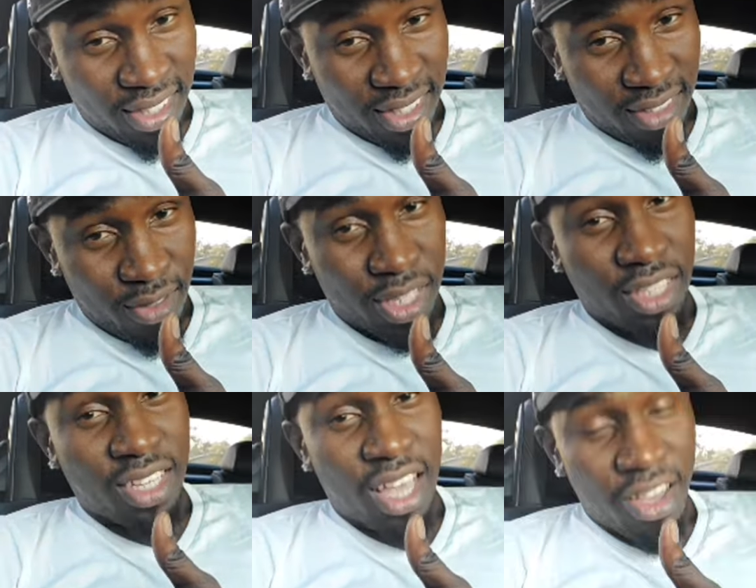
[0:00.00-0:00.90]
This
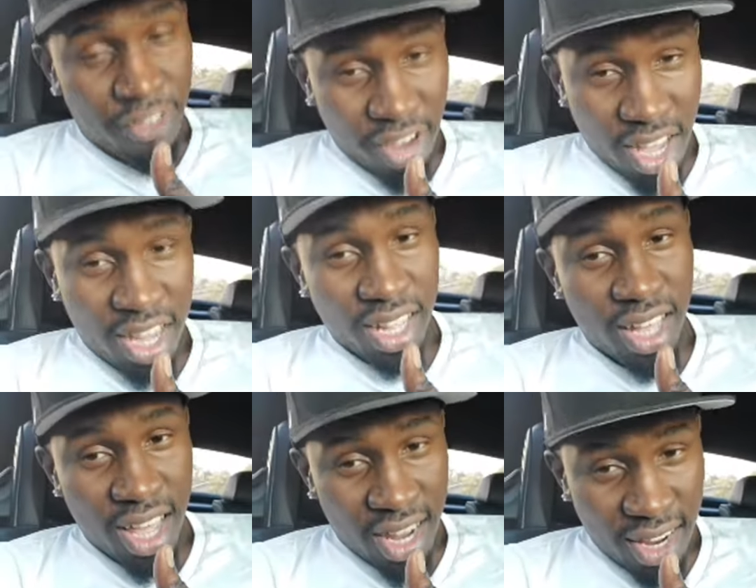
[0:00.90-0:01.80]
is the African
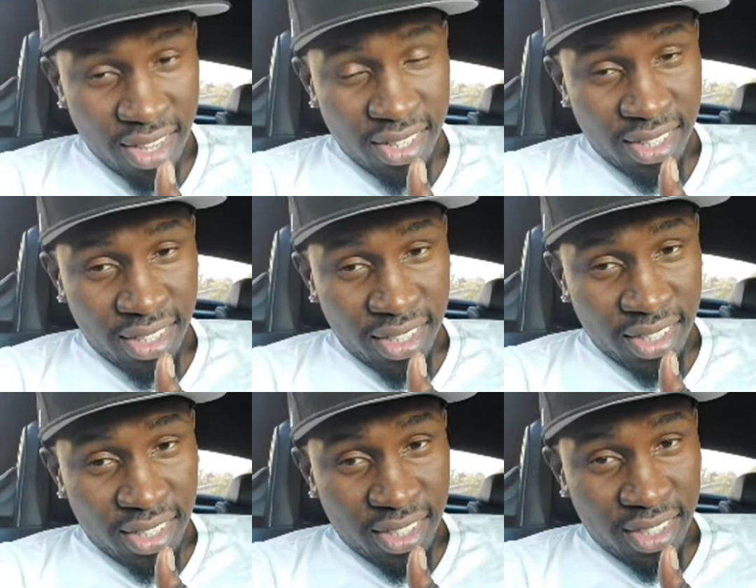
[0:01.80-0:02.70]
God.
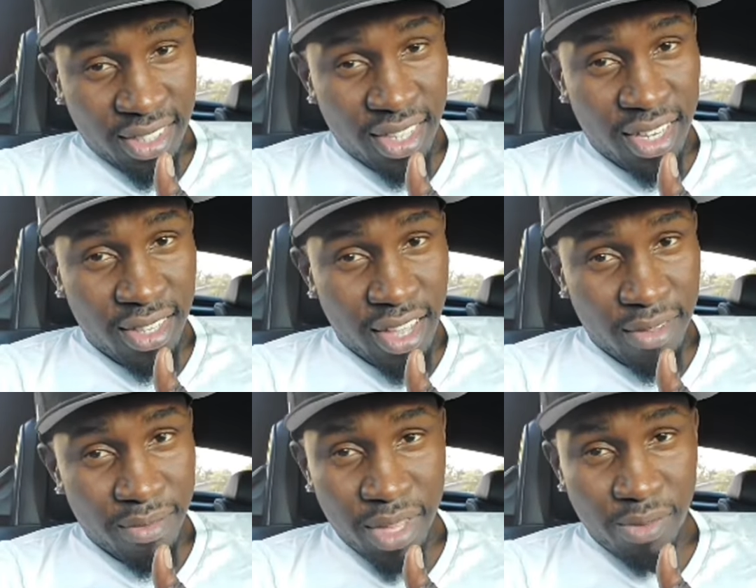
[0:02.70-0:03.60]
See,
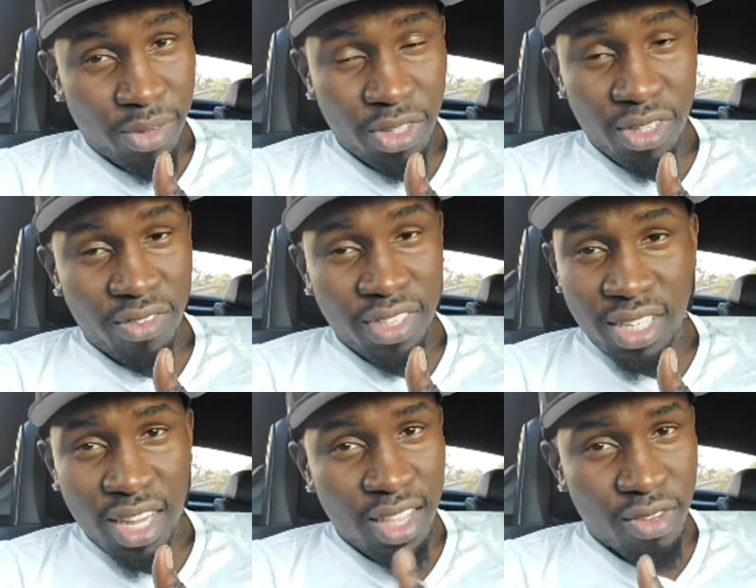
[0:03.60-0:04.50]
especially you
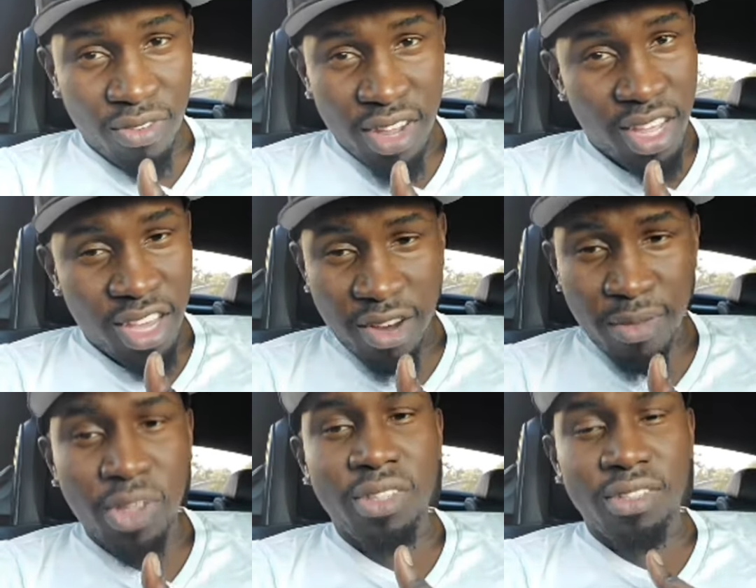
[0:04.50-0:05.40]
said that over
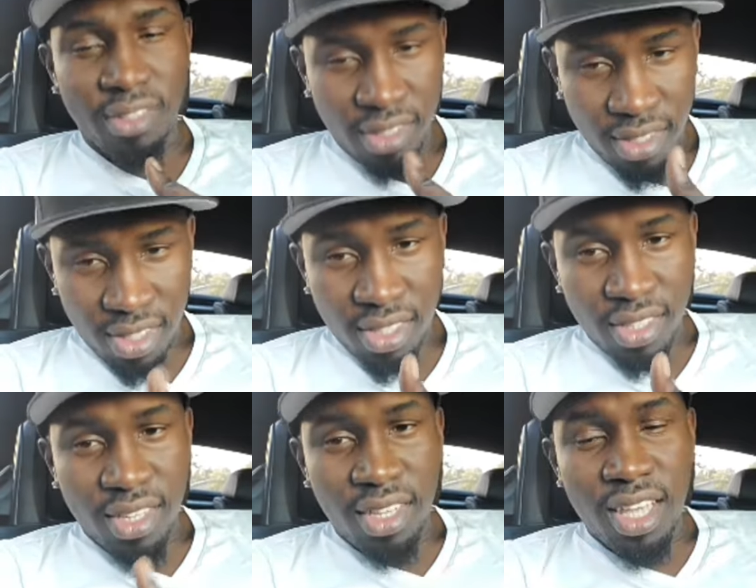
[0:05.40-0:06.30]
the
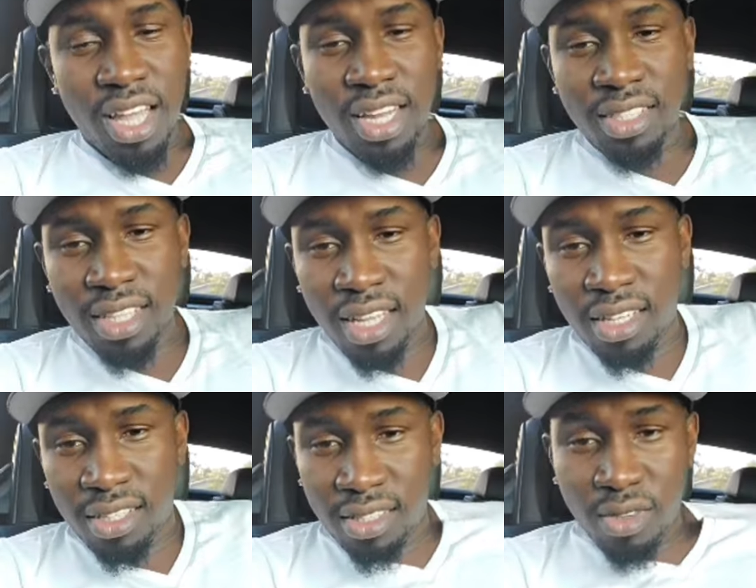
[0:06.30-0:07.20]
but I
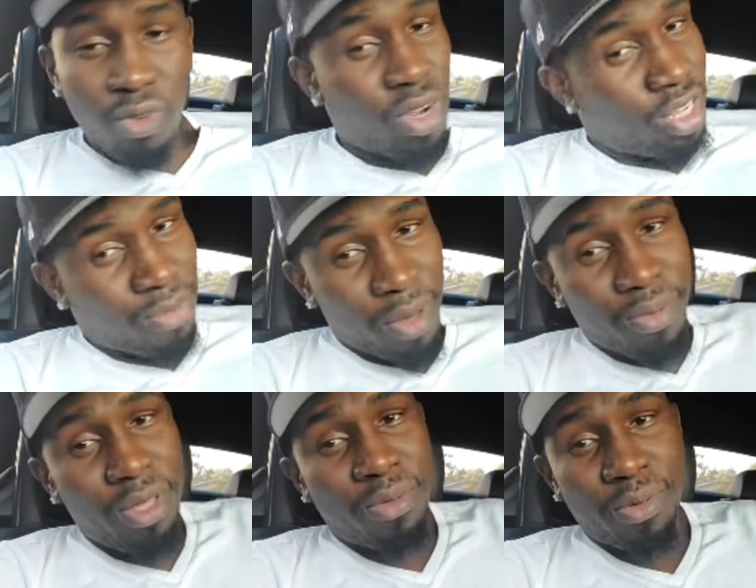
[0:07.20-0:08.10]
understand. Well, if
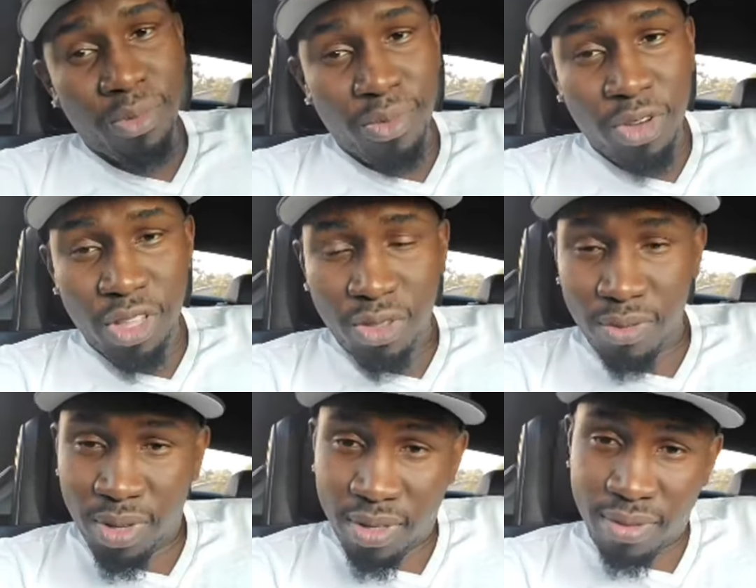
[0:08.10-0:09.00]
people pray to
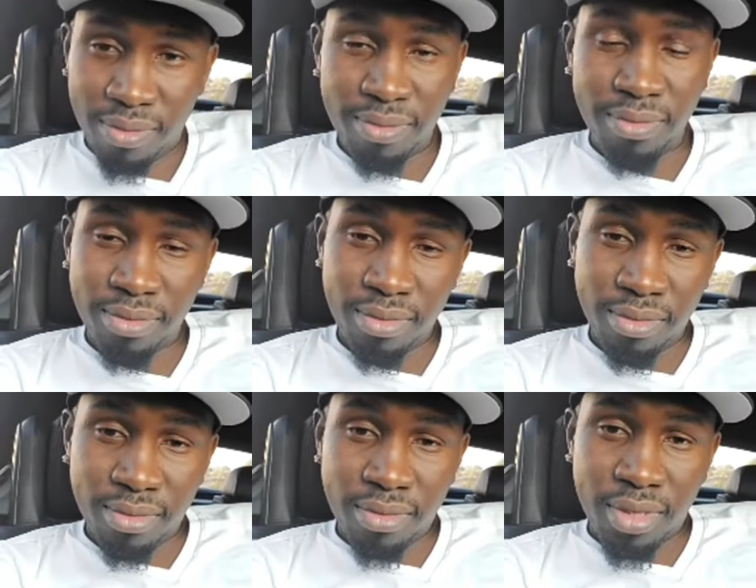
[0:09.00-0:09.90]
me,
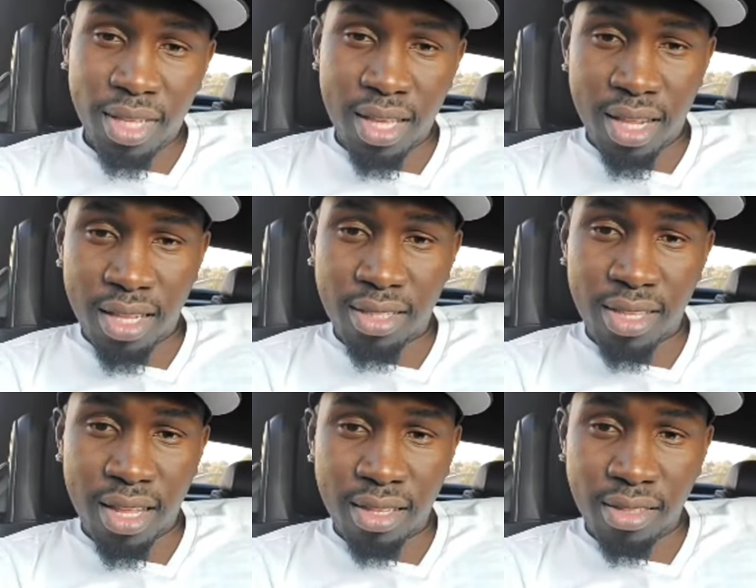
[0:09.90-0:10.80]
I
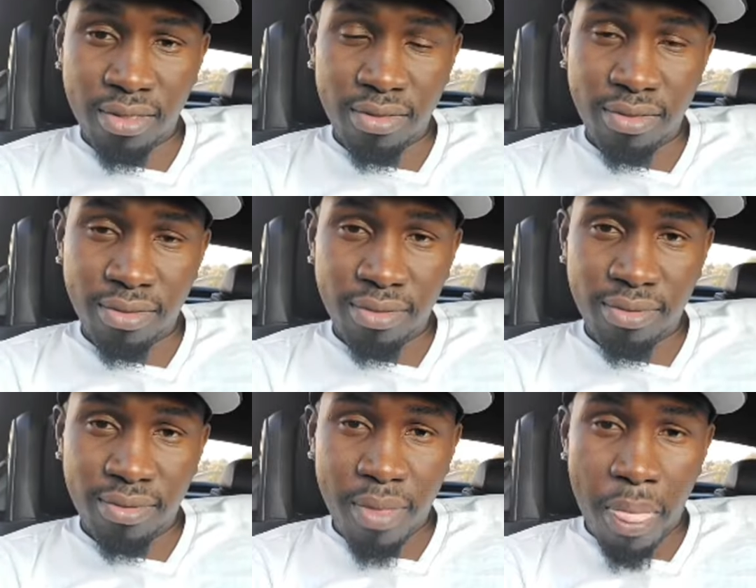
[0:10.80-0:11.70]
understand.
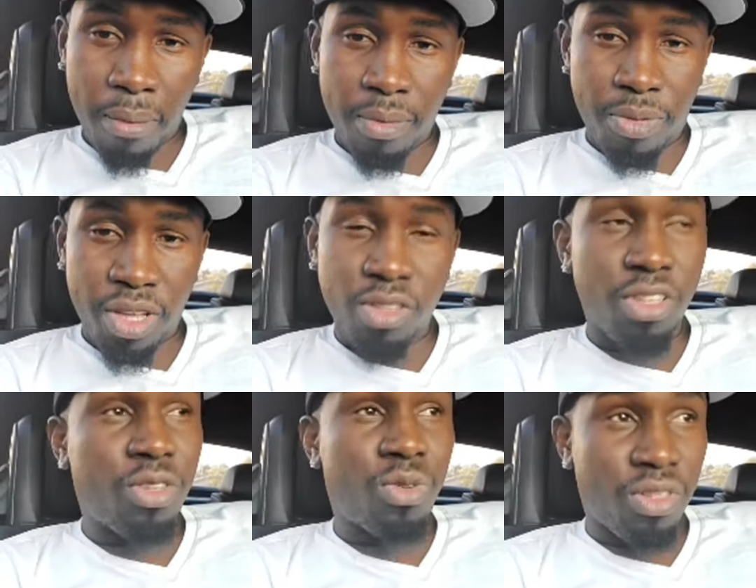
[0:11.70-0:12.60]
I to the
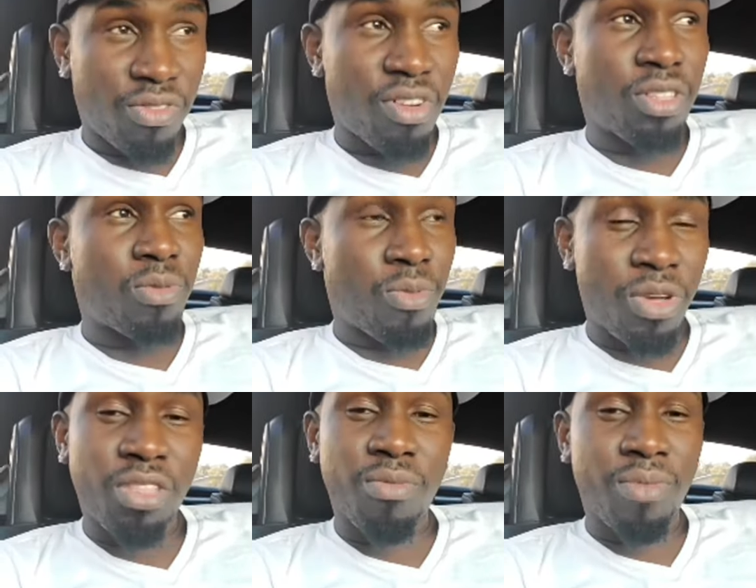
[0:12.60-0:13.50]
universe, I
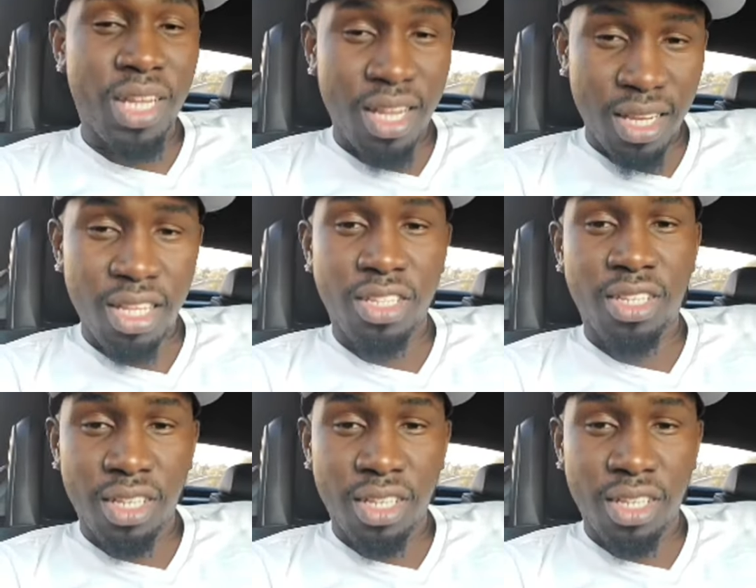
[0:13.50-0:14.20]
pray to Mother Nature.